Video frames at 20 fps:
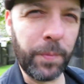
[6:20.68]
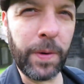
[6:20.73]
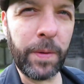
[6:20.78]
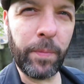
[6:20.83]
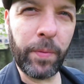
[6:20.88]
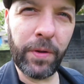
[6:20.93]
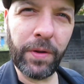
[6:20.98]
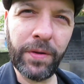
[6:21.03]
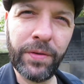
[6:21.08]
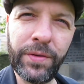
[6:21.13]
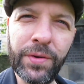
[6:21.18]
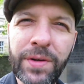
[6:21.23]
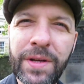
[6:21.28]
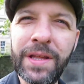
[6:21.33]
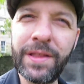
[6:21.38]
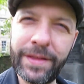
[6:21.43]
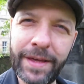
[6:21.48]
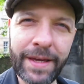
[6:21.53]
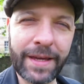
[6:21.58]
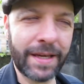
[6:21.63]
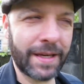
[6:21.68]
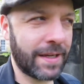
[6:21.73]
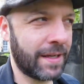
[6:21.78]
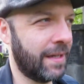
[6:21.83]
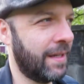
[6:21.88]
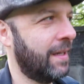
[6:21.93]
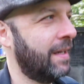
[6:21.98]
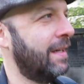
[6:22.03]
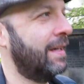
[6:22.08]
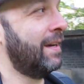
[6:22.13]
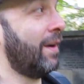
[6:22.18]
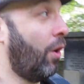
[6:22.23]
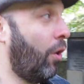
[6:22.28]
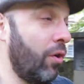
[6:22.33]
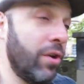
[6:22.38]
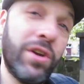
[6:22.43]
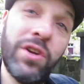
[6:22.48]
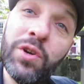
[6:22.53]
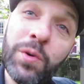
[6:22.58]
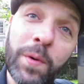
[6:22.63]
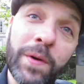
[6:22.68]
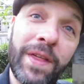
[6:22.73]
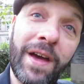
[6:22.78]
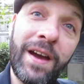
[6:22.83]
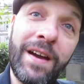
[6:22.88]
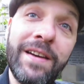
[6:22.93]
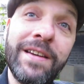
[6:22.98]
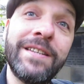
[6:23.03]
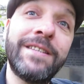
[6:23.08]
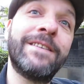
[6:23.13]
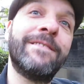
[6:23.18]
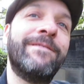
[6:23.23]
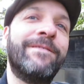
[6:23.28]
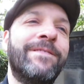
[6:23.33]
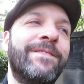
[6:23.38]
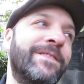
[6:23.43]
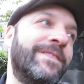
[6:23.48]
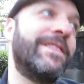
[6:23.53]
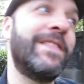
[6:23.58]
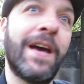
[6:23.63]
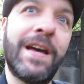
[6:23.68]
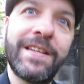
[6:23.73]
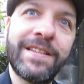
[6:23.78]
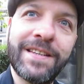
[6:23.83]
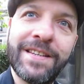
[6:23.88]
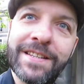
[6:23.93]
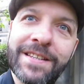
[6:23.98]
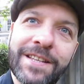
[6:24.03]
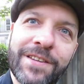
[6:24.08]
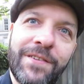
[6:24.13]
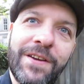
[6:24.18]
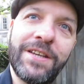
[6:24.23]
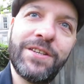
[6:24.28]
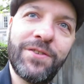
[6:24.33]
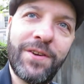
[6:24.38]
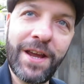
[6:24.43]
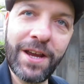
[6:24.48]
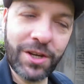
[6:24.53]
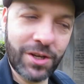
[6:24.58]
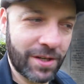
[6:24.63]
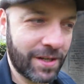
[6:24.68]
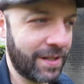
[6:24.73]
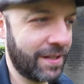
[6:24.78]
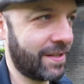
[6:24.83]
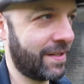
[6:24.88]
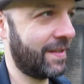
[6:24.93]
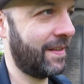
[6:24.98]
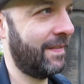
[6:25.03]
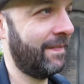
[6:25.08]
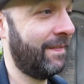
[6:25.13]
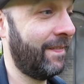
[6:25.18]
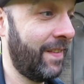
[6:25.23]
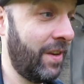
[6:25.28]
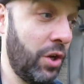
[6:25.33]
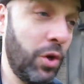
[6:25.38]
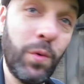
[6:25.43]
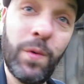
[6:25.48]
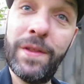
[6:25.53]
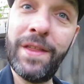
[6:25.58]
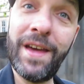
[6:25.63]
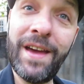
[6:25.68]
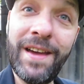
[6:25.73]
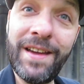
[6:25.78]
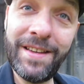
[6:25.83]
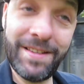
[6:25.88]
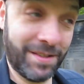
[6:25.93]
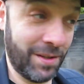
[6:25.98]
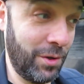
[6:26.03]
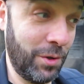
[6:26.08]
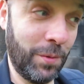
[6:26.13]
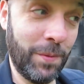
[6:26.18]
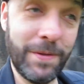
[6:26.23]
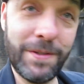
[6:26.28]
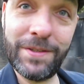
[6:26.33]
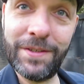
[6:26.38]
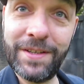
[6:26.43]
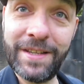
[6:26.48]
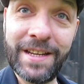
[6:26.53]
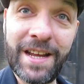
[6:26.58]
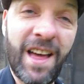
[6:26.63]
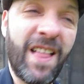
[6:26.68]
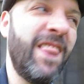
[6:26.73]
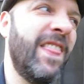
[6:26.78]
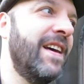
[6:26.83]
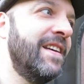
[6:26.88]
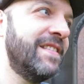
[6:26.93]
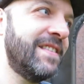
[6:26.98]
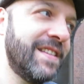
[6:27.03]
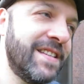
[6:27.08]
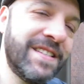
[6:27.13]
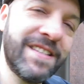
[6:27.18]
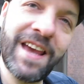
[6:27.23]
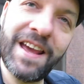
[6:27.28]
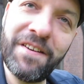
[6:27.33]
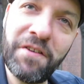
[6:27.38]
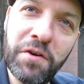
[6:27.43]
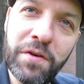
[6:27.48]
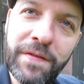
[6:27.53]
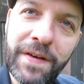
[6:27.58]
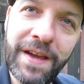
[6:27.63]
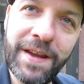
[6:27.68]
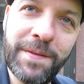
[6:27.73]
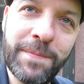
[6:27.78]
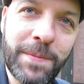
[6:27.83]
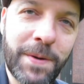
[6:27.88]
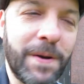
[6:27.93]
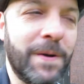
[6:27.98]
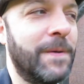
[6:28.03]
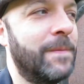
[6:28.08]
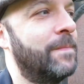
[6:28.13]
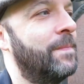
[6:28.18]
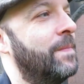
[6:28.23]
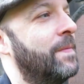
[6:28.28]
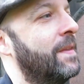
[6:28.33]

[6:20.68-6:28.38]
people, don't you think? Oh, you know what that is? That's because the resurrectionists. You know what that is that no one's looking at? That's the centre of Edinburgh.